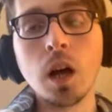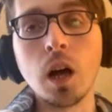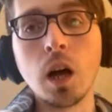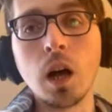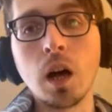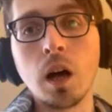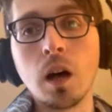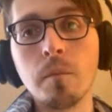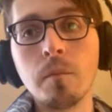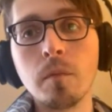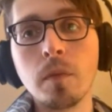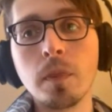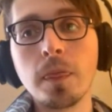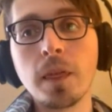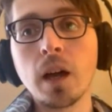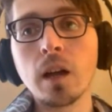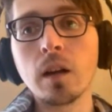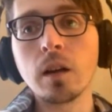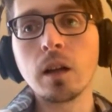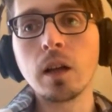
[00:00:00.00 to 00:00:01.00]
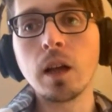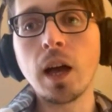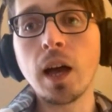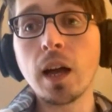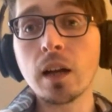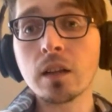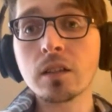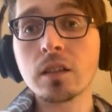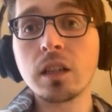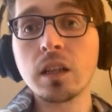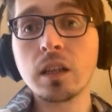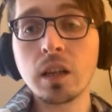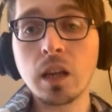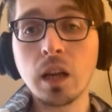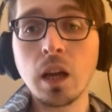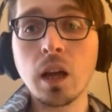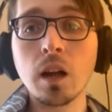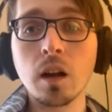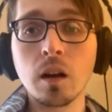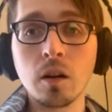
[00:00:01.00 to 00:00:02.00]
that actually
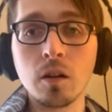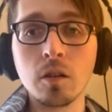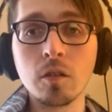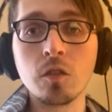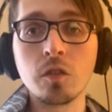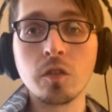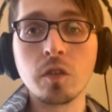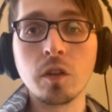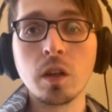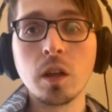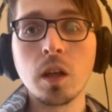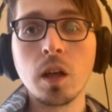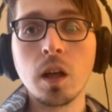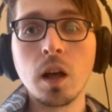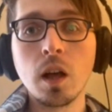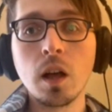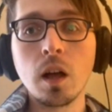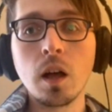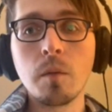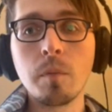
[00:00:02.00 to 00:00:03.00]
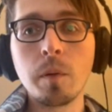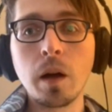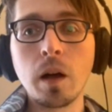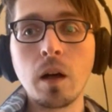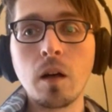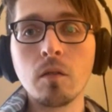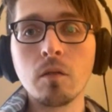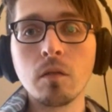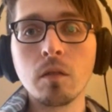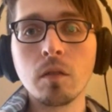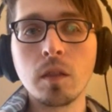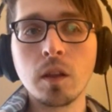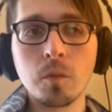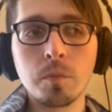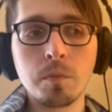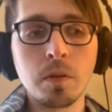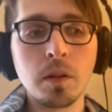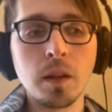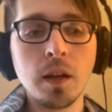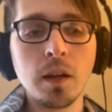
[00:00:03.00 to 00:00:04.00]
cares about their
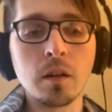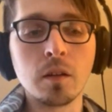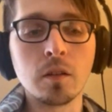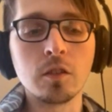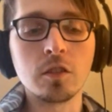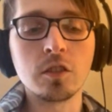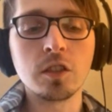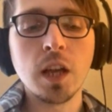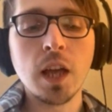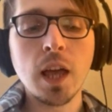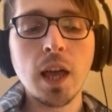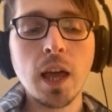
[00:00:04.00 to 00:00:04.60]
players.